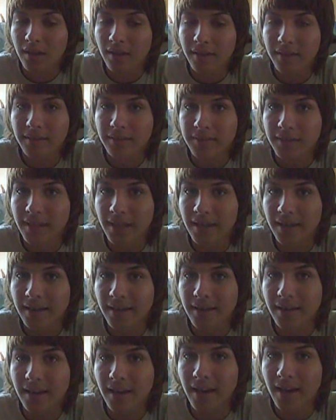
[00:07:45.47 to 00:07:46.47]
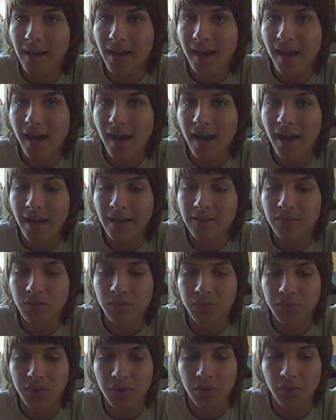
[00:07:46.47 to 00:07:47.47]
then I don't
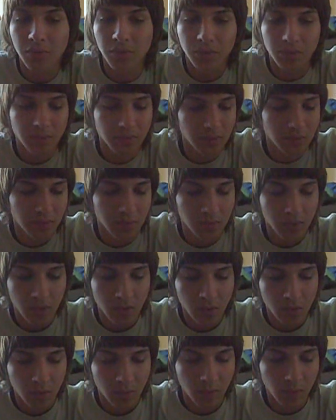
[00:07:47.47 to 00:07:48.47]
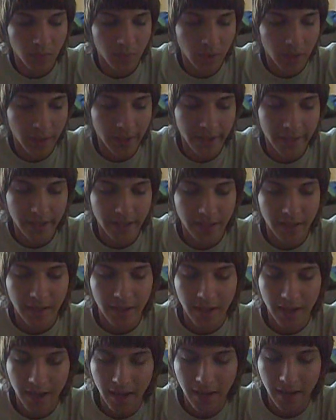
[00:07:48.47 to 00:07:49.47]
know what.
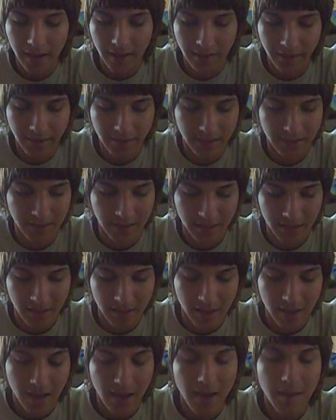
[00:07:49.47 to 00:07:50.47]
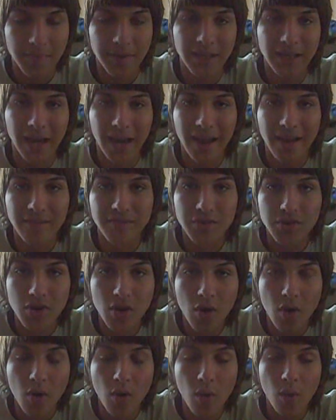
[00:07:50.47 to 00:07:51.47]
I mean, I have
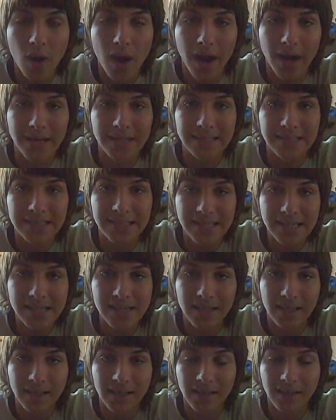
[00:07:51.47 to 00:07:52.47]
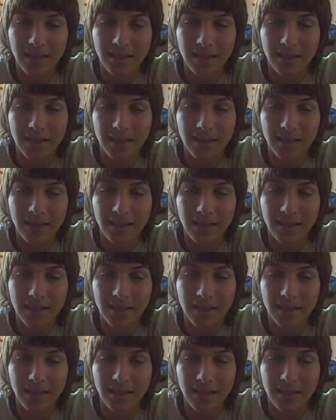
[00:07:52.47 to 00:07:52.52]
no idea